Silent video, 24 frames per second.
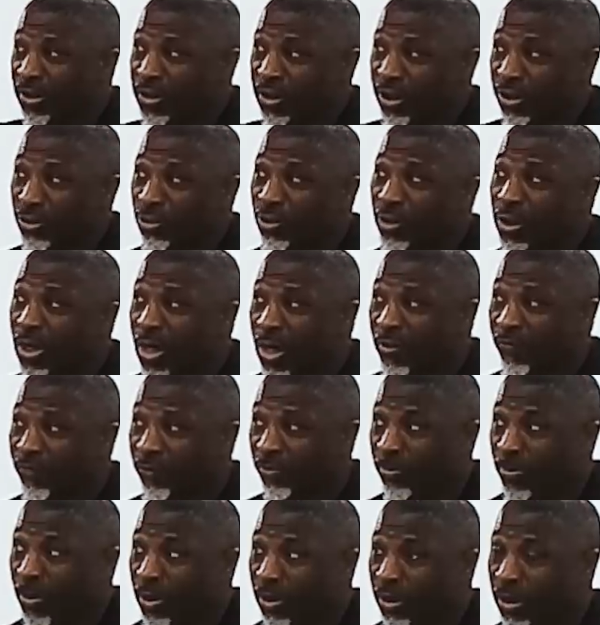this gives you
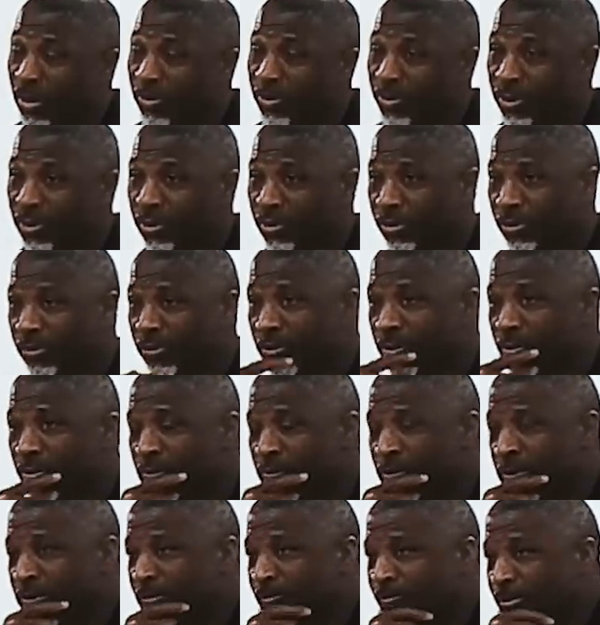comfort about coming here.
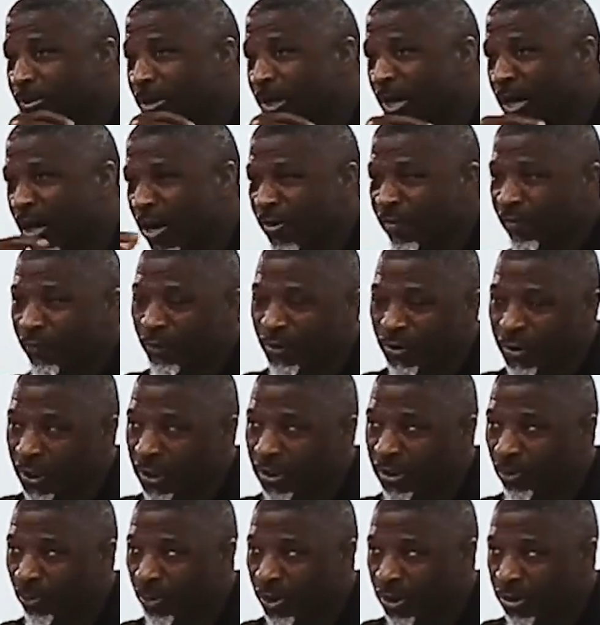
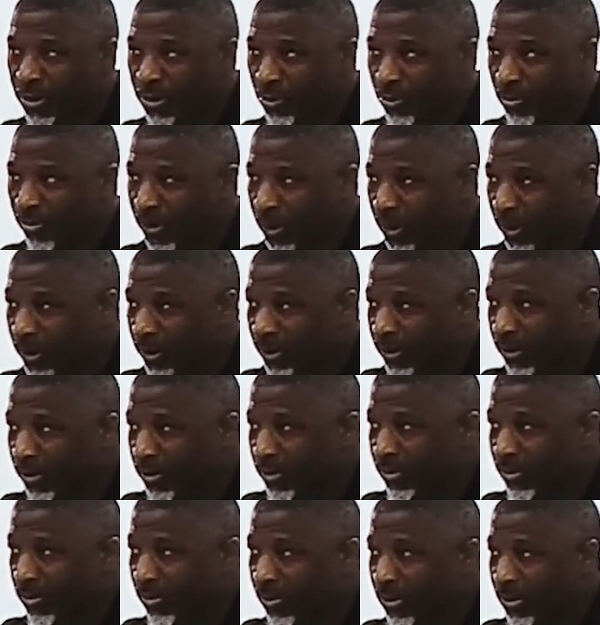Everything that we do, man,
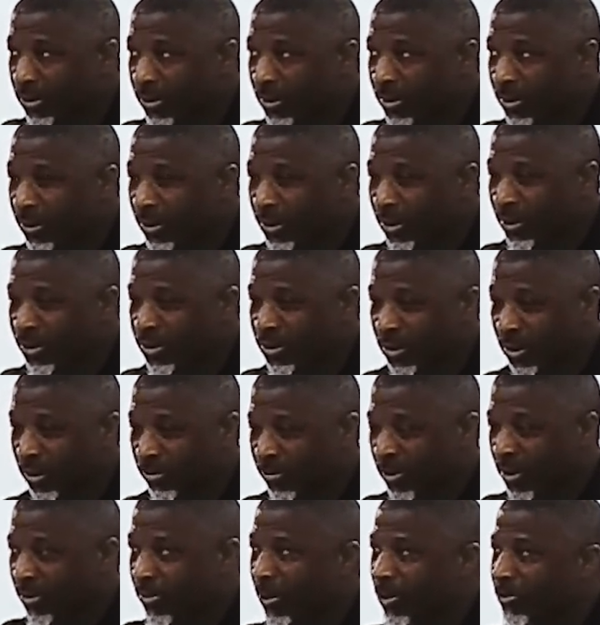is gonna
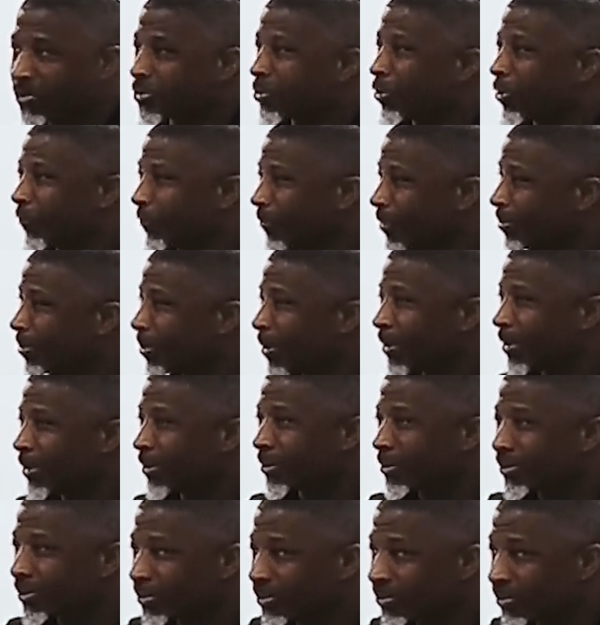be about serving the player.